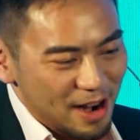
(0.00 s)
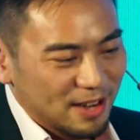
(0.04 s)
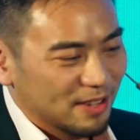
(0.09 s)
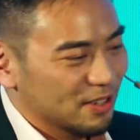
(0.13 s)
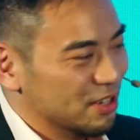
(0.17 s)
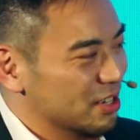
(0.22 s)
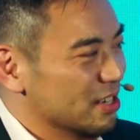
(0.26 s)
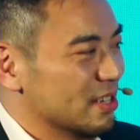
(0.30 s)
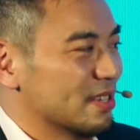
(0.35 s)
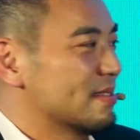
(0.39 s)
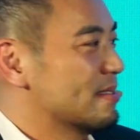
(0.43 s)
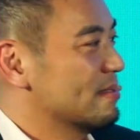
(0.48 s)

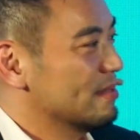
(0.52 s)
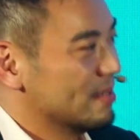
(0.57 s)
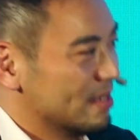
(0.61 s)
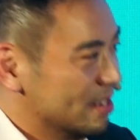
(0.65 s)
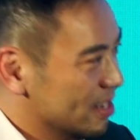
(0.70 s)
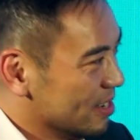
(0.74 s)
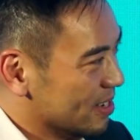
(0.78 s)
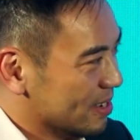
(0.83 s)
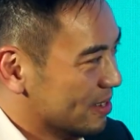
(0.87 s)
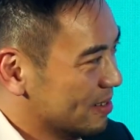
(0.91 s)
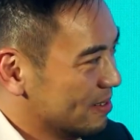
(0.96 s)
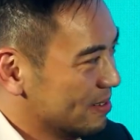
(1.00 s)
just
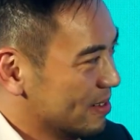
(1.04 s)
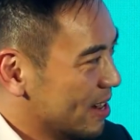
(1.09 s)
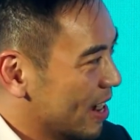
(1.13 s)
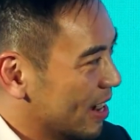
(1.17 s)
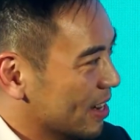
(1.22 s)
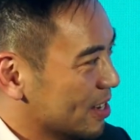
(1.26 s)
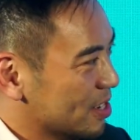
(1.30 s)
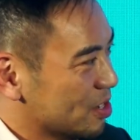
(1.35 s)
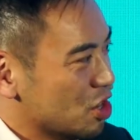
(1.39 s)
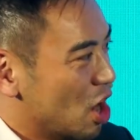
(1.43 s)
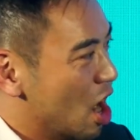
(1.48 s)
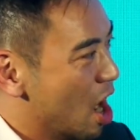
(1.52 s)

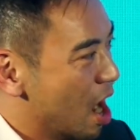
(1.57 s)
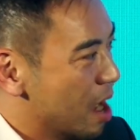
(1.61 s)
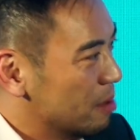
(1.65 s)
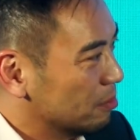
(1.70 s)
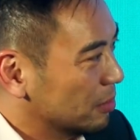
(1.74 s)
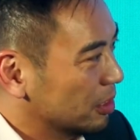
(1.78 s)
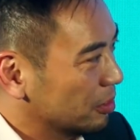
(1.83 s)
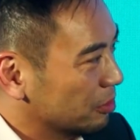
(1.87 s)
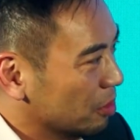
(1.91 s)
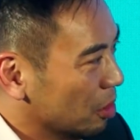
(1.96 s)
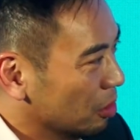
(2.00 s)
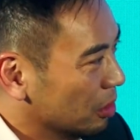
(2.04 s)
takes time
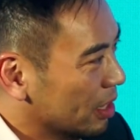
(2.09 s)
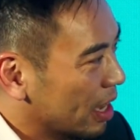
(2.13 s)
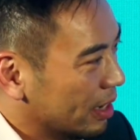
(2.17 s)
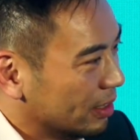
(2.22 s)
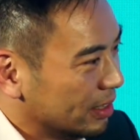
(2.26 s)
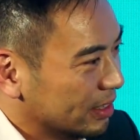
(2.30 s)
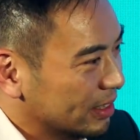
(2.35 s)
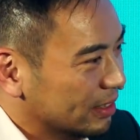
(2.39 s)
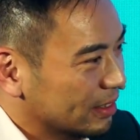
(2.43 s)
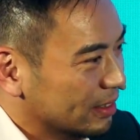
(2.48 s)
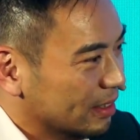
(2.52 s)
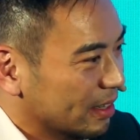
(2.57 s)
and roll out.
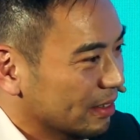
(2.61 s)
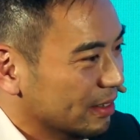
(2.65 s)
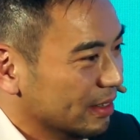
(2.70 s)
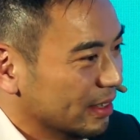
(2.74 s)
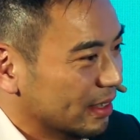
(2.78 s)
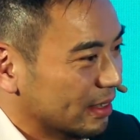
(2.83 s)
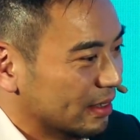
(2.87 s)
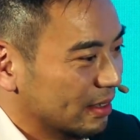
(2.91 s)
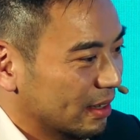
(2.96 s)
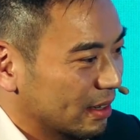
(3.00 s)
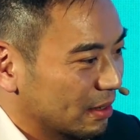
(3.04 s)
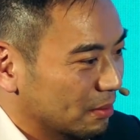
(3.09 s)
And I think
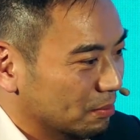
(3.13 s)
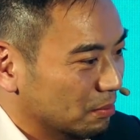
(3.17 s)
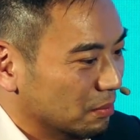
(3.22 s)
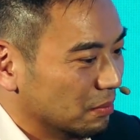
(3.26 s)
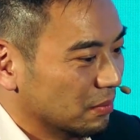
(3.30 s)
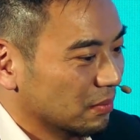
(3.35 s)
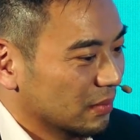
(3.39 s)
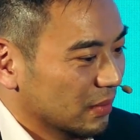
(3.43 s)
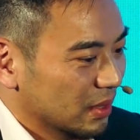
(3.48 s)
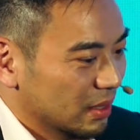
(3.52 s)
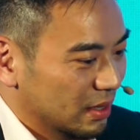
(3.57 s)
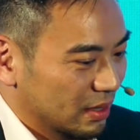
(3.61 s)

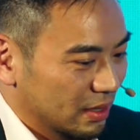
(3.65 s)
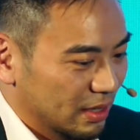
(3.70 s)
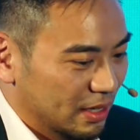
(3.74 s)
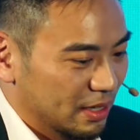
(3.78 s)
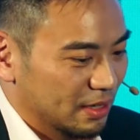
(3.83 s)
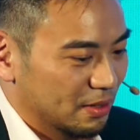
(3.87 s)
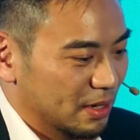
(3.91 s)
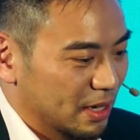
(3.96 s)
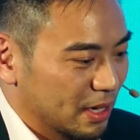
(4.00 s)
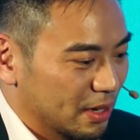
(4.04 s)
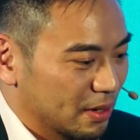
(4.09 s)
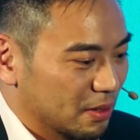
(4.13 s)

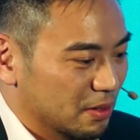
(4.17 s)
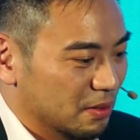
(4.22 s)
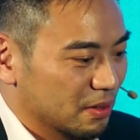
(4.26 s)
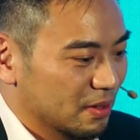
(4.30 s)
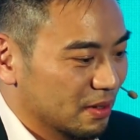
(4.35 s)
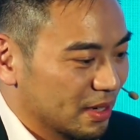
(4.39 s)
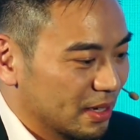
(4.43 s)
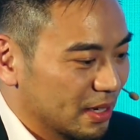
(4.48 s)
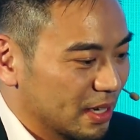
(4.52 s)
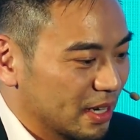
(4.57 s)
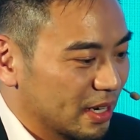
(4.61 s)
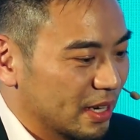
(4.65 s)
in
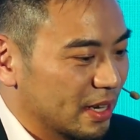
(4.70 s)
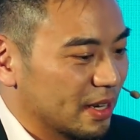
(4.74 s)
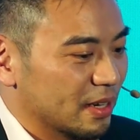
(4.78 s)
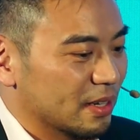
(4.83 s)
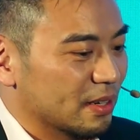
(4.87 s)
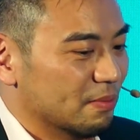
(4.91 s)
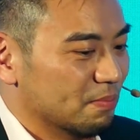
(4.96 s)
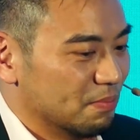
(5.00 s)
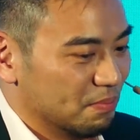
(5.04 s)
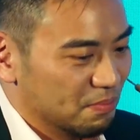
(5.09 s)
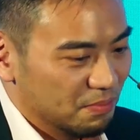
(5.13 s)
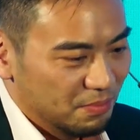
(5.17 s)

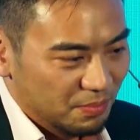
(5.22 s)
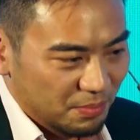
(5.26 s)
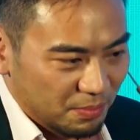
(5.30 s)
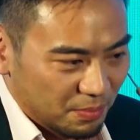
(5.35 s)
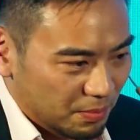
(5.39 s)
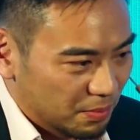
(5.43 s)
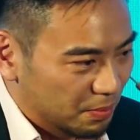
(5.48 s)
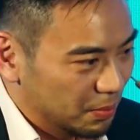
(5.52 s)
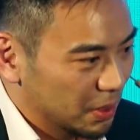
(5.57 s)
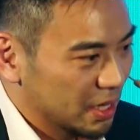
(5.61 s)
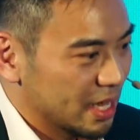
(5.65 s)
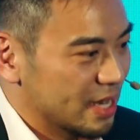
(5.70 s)

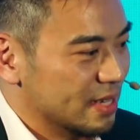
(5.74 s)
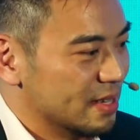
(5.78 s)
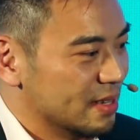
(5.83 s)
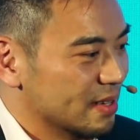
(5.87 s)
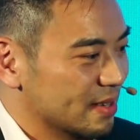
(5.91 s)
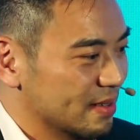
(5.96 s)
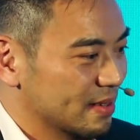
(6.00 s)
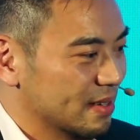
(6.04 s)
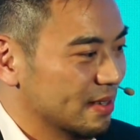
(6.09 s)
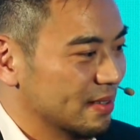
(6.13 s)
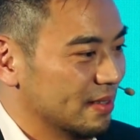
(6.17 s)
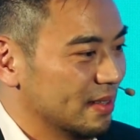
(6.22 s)
places
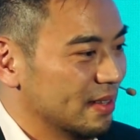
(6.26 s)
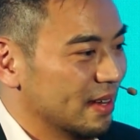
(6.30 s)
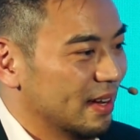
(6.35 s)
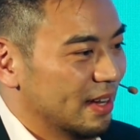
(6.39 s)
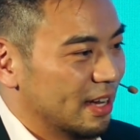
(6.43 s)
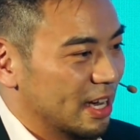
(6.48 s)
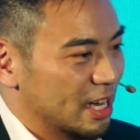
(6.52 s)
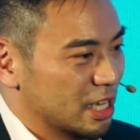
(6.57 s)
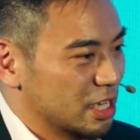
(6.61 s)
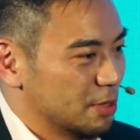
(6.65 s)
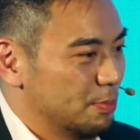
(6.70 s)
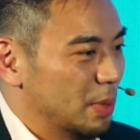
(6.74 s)
that,
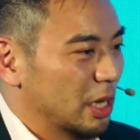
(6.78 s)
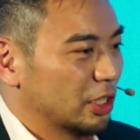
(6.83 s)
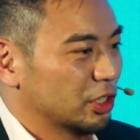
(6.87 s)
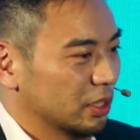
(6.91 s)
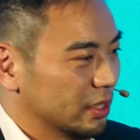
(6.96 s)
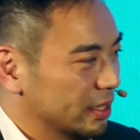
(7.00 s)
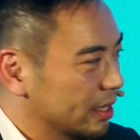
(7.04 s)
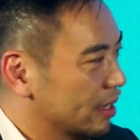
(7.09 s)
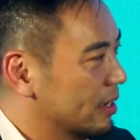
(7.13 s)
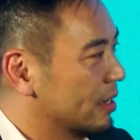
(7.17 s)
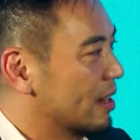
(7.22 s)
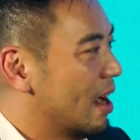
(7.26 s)
especially
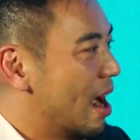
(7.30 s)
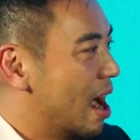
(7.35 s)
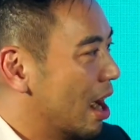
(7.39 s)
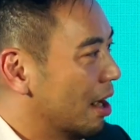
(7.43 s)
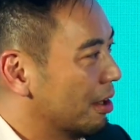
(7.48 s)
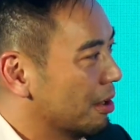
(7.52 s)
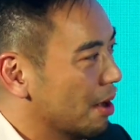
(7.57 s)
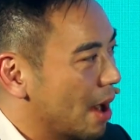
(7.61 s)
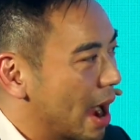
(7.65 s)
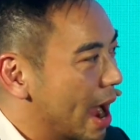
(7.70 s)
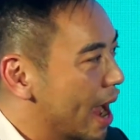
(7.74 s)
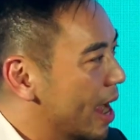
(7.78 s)
the
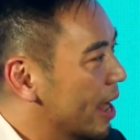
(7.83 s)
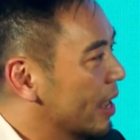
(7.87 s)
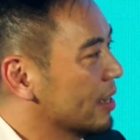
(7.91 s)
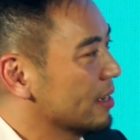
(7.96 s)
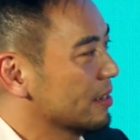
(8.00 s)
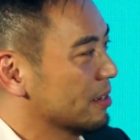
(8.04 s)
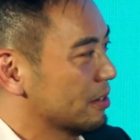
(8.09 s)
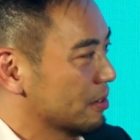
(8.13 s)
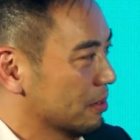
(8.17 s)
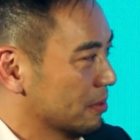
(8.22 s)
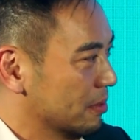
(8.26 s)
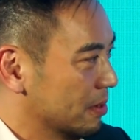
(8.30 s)
ROA,
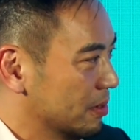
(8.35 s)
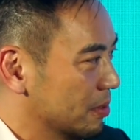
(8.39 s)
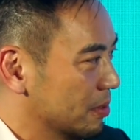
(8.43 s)
you know,